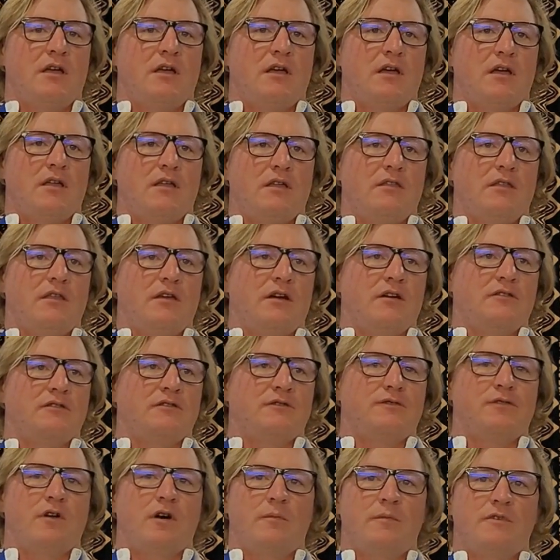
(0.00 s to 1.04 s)
and then they go to
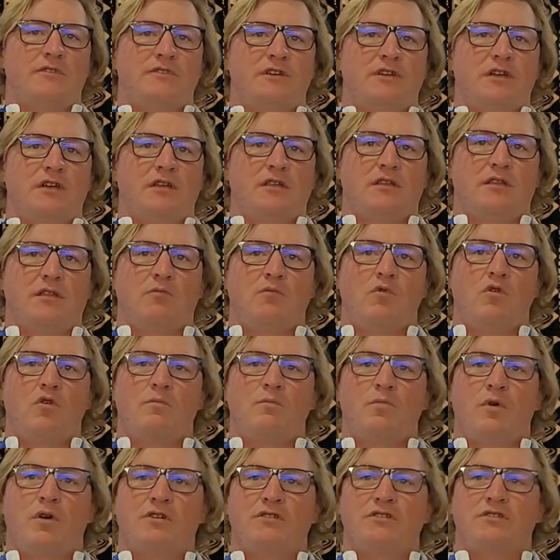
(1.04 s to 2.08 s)
pharmacy, and then they walk
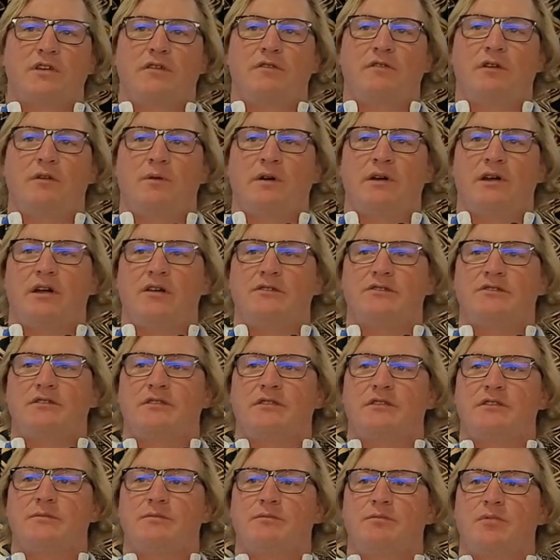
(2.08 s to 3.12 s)
past everyone else, and
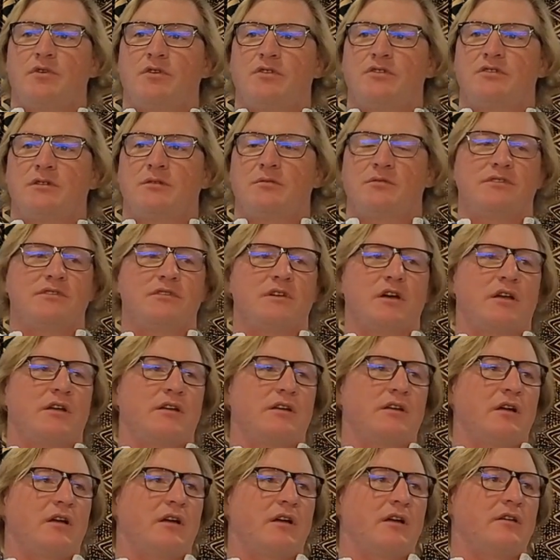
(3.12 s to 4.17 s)
this person was
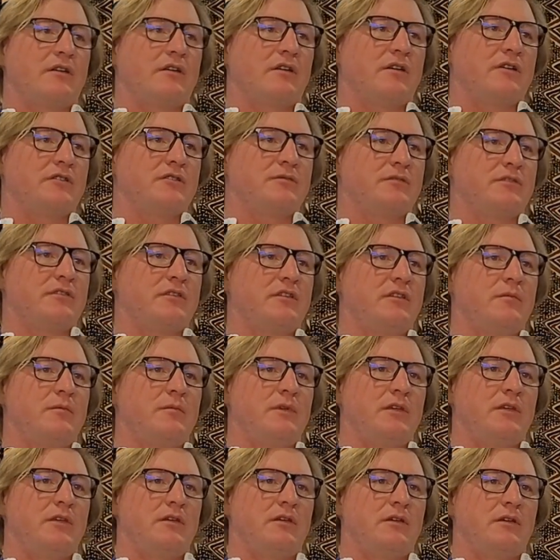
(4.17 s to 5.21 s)
undiagnosed with TB.